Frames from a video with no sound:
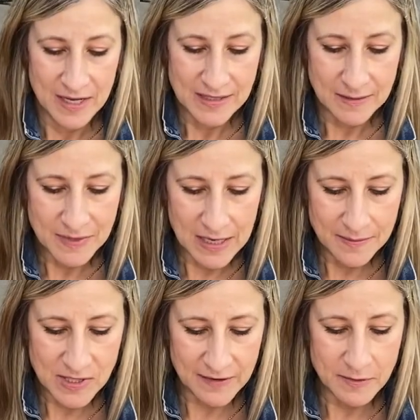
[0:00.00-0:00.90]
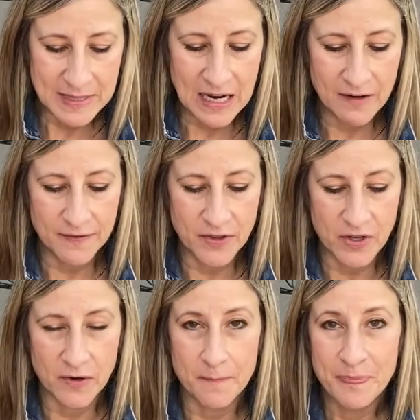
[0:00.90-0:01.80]
Sometimes you have to be careful
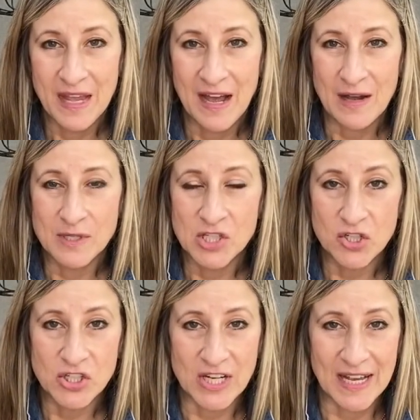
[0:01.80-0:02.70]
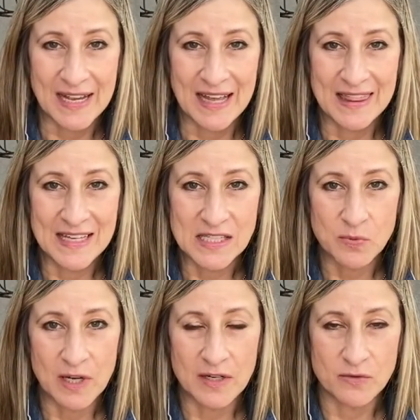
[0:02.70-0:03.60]
though. I was searching and this
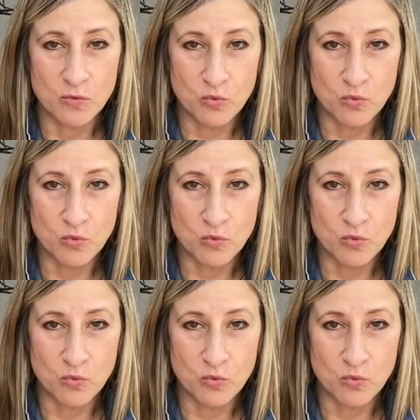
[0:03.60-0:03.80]
one